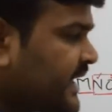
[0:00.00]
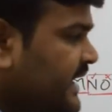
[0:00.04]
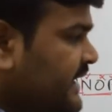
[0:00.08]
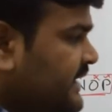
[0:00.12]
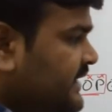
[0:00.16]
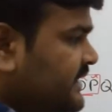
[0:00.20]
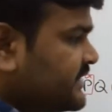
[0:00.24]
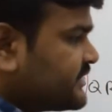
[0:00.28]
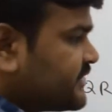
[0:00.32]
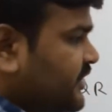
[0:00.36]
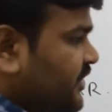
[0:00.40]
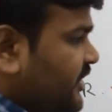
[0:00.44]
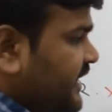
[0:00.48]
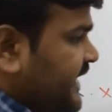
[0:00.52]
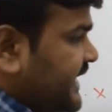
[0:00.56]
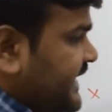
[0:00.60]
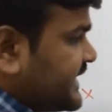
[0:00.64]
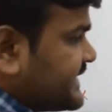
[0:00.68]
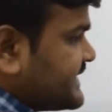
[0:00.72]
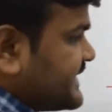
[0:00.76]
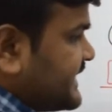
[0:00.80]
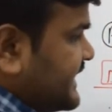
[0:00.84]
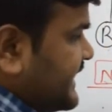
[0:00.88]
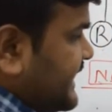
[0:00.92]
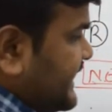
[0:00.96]
So let
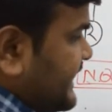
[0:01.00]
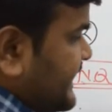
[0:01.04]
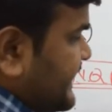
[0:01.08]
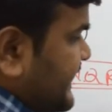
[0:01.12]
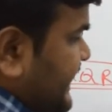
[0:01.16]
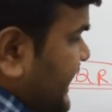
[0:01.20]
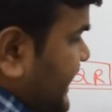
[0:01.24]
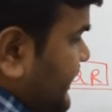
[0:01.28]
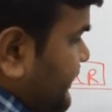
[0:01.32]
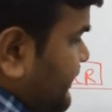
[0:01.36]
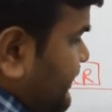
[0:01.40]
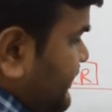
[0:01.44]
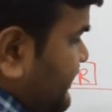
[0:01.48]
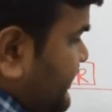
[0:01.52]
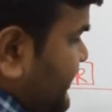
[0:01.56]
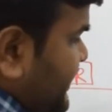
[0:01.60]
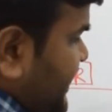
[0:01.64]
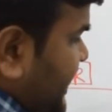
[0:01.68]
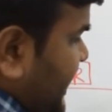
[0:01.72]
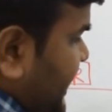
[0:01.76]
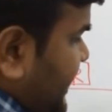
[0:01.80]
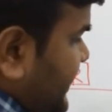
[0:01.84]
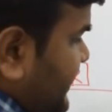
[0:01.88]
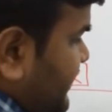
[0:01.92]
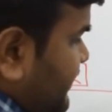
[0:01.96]
us see M,
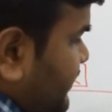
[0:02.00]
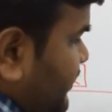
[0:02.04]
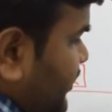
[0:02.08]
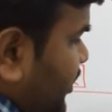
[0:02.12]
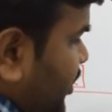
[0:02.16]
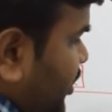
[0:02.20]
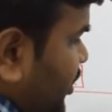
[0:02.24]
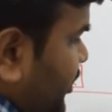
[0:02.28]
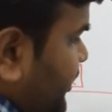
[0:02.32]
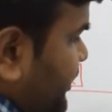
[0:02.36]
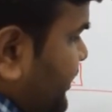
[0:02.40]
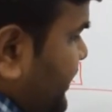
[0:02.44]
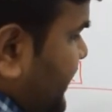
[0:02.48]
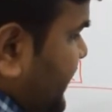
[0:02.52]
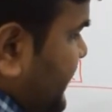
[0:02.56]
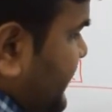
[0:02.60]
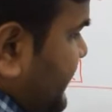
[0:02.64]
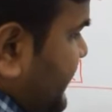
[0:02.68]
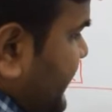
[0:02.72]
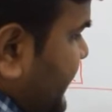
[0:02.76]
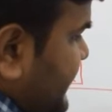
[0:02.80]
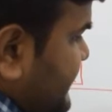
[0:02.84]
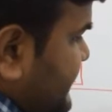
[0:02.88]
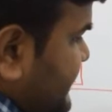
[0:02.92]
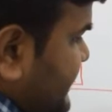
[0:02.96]
N, O, P.
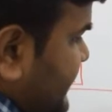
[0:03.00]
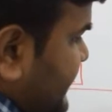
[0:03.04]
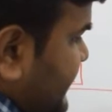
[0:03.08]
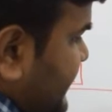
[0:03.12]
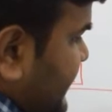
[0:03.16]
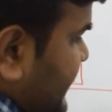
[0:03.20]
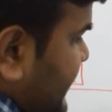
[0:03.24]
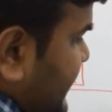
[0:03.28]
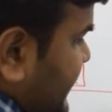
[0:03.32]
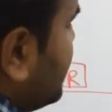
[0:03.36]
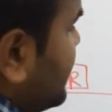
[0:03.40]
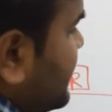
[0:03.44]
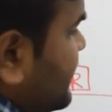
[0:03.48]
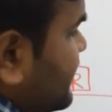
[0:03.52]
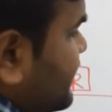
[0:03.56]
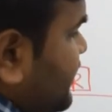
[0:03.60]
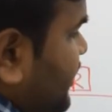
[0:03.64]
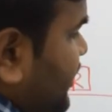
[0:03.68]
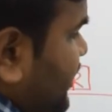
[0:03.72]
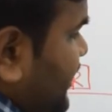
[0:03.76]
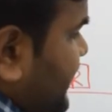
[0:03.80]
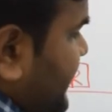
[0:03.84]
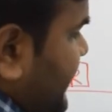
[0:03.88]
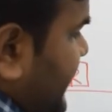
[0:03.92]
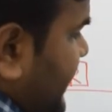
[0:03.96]
Yes.
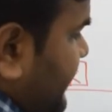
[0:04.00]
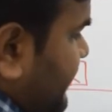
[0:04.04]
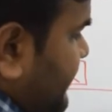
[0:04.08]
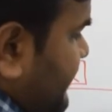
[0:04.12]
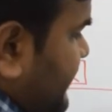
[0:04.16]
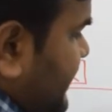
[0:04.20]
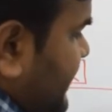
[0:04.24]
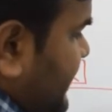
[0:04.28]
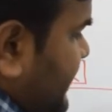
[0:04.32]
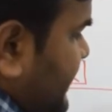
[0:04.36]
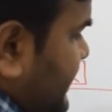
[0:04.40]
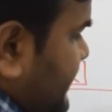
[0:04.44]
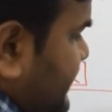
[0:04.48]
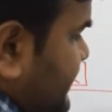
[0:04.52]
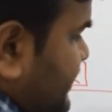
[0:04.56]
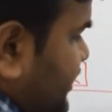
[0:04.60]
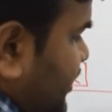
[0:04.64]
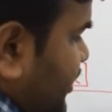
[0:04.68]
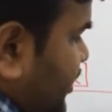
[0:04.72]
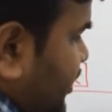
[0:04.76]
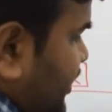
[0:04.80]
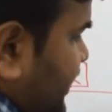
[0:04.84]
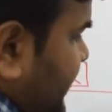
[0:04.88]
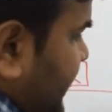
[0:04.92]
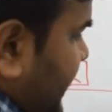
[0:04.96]
So
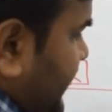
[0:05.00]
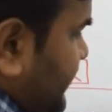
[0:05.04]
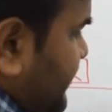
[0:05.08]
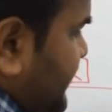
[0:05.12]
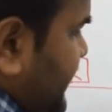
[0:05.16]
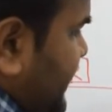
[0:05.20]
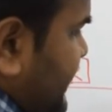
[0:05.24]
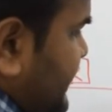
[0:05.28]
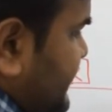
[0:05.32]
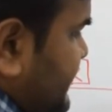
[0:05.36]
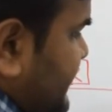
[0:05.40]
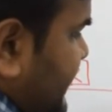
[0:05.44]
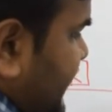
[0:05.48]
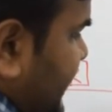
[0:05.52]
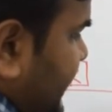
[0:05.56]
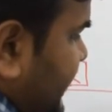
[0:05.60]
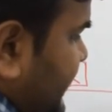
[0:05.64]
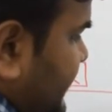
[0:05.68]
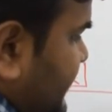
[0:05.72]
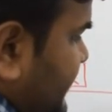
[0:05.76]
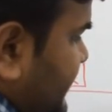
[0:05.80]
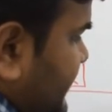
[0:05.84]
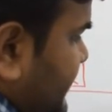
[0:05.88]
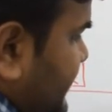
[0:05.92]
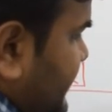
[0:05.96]
M is
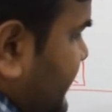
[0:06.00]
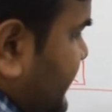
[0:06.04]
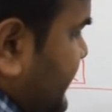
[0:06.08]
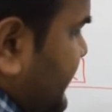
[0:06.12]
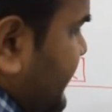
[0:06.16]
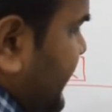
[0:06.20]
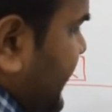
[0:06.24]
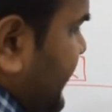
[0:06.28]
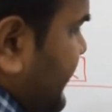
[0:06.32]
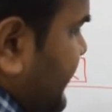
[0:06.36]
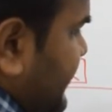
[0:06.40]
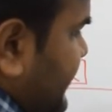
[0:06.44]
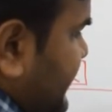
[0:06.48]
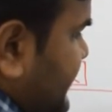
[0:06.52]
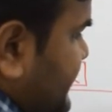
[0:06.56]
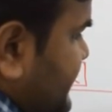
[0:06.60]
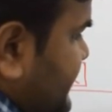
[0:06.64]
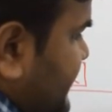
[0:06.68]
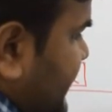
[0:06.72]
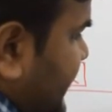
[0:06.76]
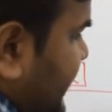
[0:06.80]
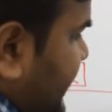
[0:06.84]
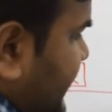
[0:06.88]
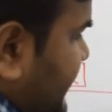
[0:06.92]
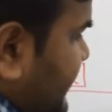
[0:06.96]
there, N is
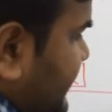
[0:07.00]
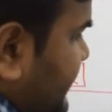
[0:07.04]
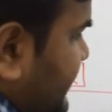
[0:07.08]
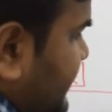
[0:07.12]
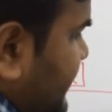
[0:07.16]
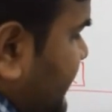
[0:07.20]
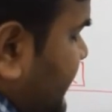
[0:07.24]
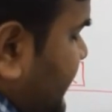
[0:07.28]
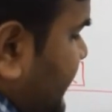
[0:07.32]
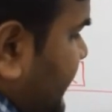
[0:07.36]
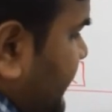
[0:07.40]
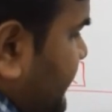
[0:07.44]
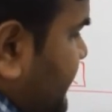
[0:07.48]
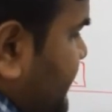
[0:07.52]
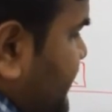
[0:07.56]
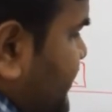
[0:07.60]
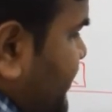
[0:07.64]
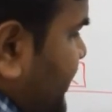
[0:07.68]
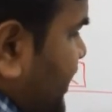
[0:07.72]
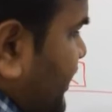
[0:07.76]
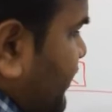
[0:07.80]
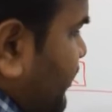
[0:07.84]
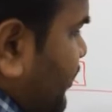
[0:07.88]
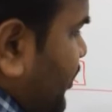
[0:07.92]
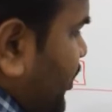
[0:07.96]
there,
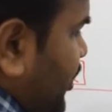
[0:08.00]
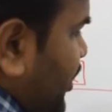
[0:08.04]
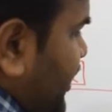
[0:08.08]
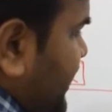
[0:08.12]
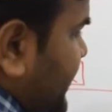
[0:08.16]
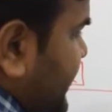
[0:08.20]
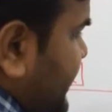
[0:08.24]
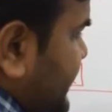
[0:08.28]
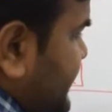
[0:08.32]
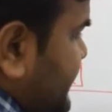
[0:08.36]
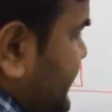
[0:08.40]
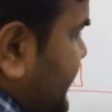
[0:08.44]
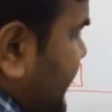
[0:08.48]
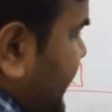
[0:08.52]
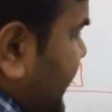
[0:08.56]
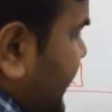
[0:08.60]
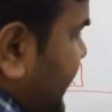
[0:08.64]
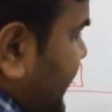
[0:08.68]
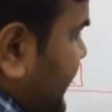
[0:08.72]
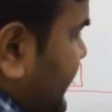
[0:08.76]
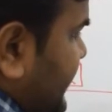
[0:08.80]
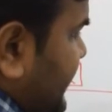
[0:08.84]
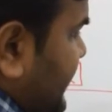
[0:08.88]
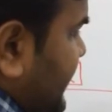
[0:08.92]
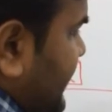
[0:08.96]
O is
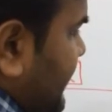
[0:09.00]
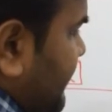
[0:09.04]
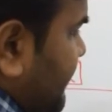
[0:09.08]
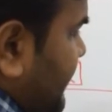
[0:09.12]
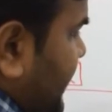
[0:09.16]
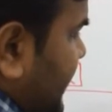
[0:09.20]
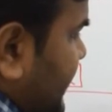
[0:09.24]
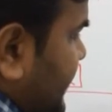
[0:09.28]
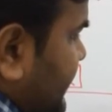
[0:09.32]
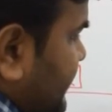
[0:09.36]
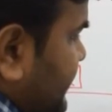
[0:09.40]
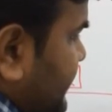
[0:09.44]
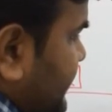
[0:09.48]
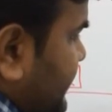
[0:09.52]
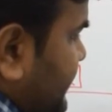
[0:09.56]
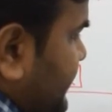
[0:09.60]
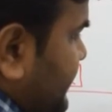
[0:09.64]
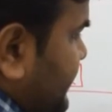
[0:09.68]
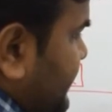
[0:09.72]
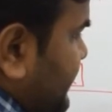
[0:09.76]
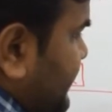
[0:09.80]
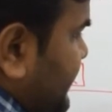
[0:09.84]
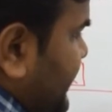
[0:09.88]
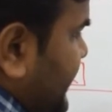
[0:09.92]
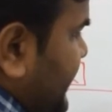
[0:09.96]
there, but
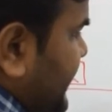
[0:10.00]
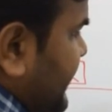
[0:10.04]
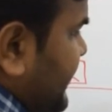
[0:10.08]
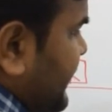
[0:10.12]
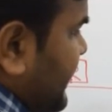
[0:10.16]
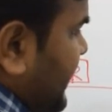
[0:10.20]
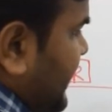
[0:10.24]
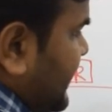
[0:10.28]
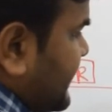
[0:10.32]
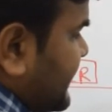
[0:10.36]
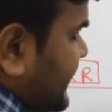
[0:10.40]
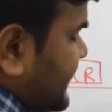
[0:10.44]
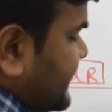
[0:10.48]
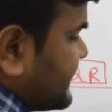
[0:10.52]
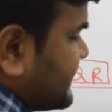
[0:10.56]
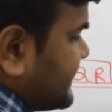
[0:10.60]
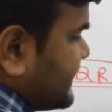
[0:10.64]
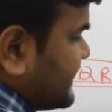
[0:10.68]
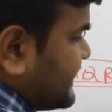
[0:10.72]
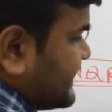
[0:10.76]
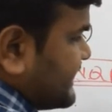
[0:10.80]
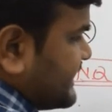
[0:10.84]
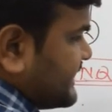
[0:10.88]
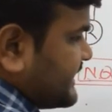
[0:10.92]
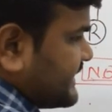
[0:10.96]
P not exist.